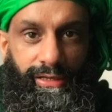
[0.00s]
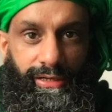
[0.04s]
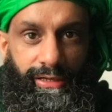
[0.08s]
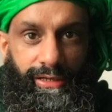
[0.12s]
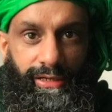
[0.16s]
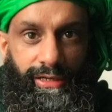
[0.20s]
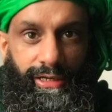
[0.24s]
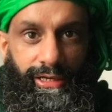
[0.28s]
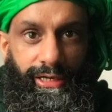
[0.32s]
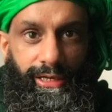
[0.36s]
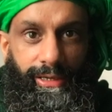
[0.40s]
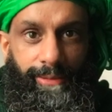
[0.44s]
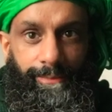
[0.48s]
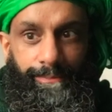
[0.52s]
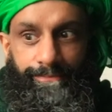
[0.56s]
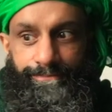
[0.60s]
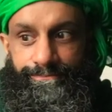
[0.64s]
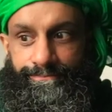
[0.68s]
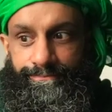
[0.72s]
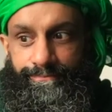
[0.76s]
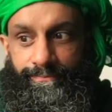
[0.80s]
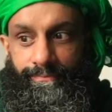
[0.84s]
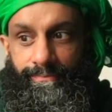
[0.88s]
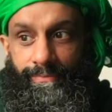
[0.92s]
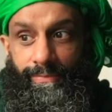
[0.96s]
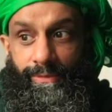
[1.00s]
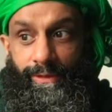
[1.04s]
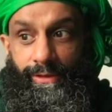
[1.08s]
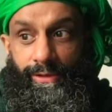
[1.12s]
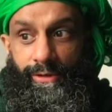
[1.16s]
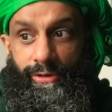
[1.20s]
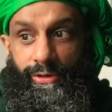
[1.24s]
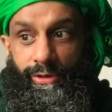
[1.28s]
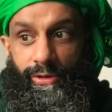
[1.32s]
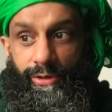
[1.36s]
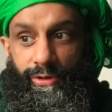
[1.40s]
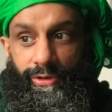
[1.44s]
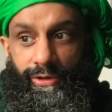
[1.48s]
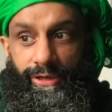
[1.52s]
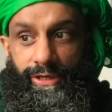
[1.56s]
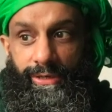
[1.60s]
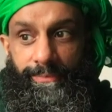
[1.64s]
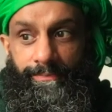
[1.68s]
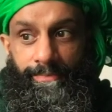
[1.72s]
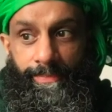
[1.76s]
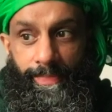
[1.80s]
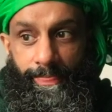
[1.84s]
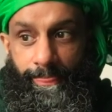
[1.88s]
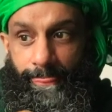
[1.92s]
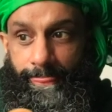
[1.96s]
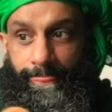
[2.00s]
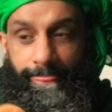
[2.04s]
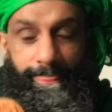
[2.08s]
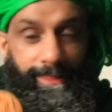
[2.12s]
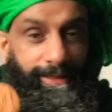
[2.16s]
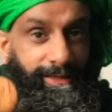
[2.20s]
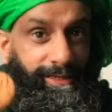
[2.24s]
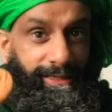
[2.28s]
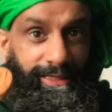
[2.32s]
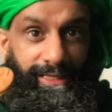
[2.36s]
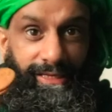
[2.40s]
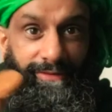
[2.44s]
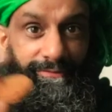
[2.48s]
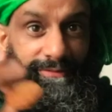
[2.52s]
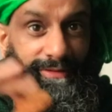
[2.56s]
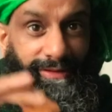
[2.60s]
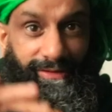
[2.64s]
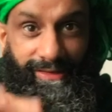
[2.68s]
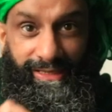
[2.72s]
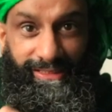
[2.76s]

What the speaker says: or even